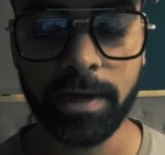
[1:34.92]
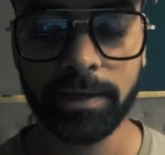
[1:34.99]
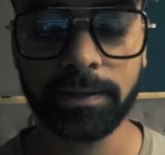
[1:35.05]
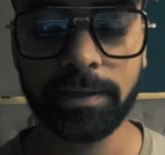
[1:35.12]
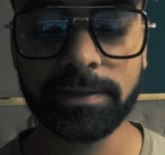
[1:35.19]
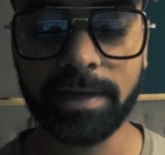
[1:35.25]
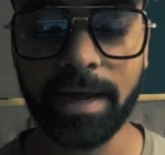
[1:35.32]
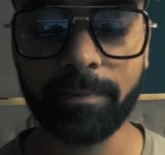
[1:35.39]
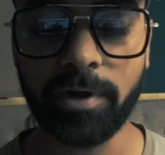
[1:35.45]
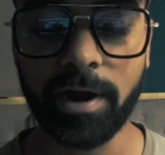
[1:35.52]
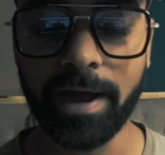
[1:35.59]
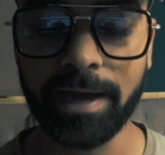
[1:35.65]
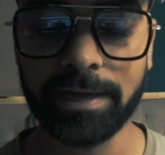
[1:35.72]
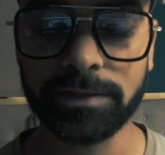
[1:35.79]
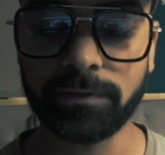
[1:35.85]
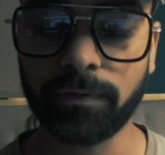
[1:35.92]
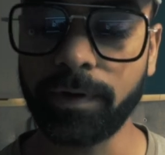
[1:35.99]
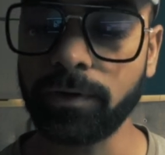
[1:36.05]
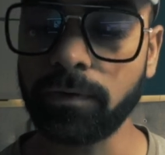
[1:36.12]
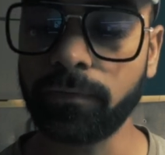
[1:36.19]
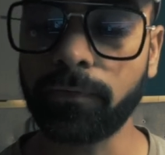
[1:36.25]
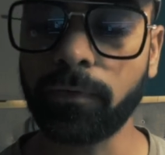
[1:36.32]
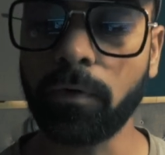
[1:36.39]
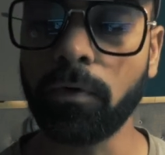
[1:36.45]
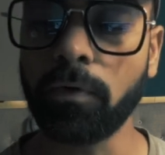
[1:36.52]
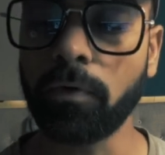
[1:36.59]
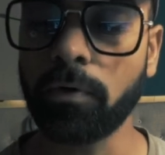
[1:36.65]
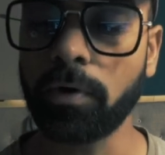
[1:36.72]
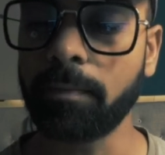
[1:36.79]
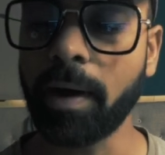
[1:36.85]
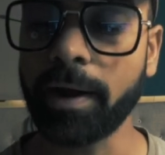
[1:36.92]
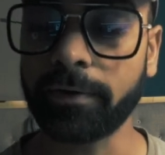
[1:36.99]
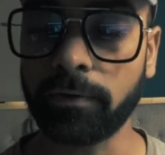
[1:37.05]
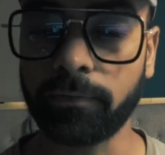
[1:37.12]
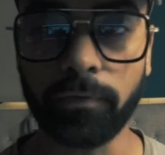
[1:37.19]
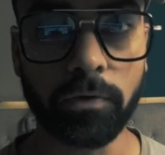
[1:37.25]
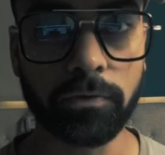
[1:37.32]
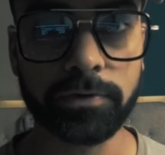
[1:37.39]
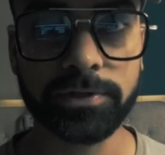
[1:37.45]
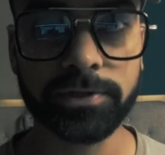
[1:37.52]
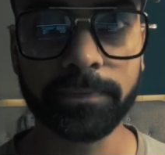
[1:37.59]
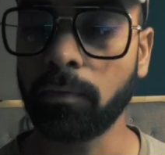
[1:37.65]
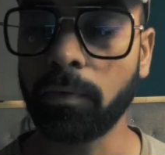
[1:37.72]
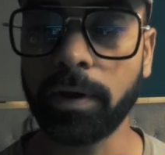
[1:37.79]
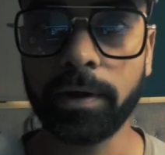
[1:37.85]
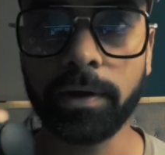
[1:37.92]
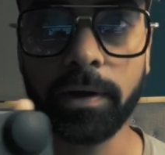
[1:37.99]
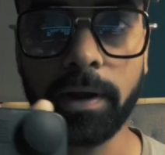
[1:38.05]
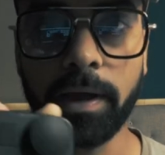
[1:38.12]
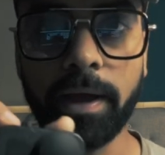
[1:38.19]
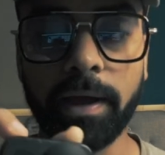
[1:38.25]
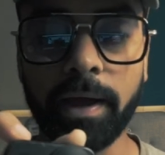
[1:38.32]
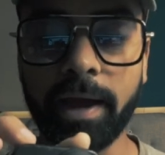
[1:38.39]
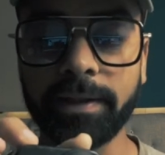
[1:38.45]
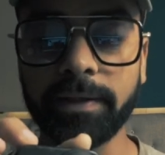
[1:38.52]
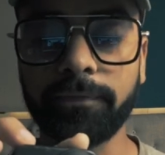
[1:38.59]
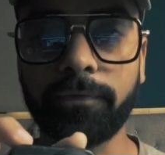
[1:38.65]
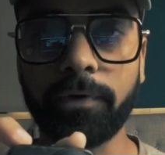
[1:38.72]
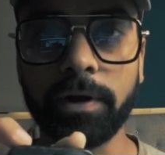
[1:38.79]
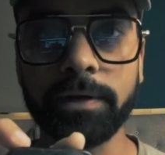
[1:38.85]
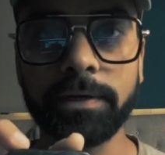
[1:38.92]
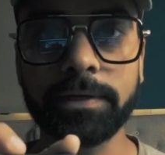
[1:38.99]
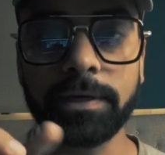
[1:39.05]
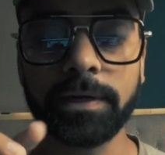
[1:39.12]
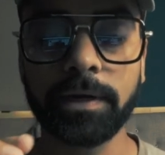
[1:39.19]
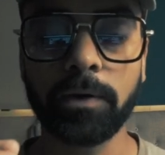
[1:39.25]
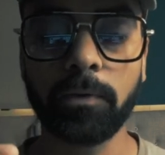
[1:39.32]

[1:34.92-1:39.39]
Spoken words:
This camera has 3 to 4 microphones, one at the front,